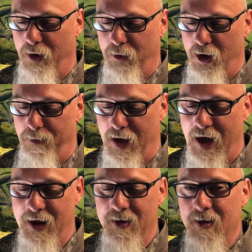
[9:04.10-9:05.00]
I'm going to
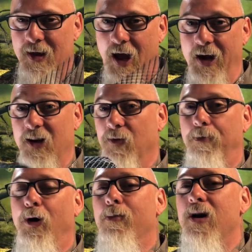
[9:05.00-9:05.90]
buy, and it's
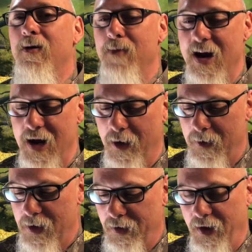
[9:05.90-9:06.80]
permanent media.
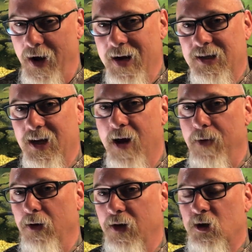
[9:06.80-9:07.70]
The nice thing
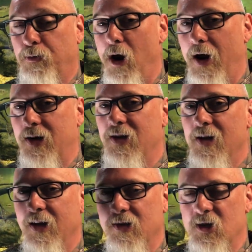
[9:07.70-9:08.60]
about this product
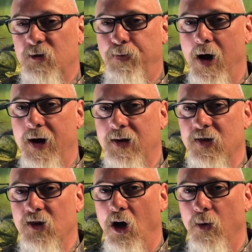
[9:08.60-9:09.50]

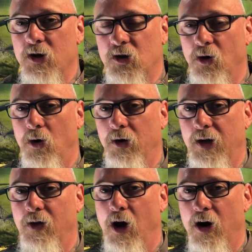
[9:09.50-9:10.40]
is always sold
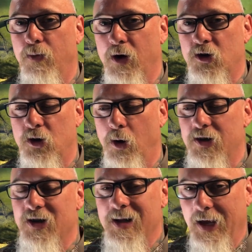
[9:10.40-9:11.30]
in the hardware stores.